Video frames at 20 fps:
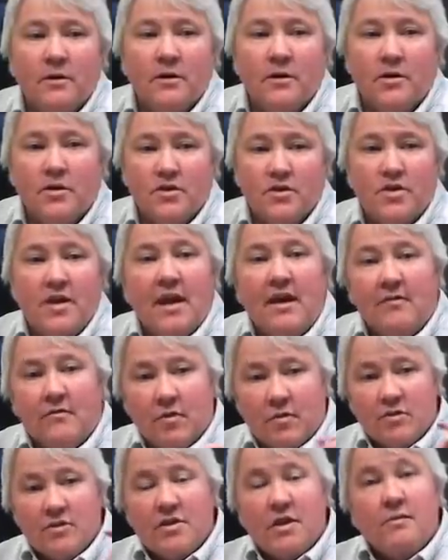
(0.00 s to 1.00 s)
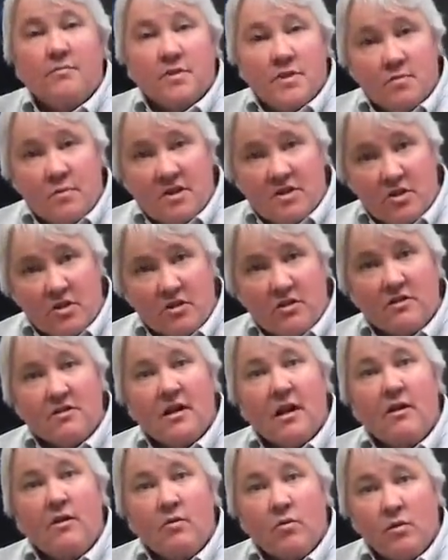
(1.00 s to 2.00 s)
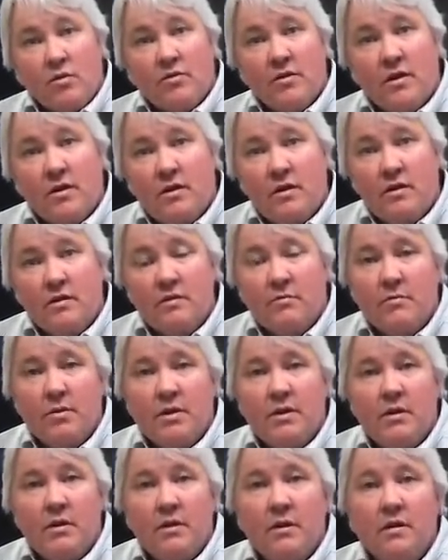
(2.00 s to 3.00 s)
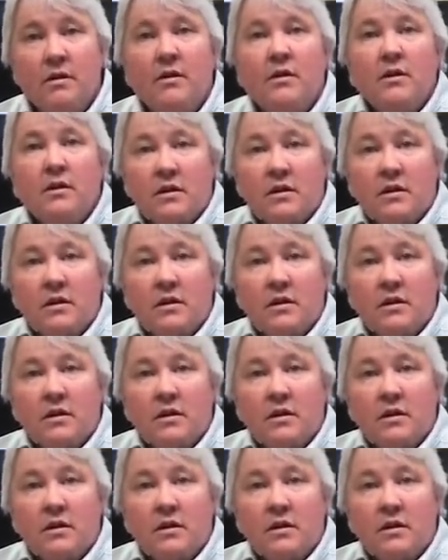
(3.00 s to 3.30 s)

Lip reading: is to have our subspecialists out where they need to be,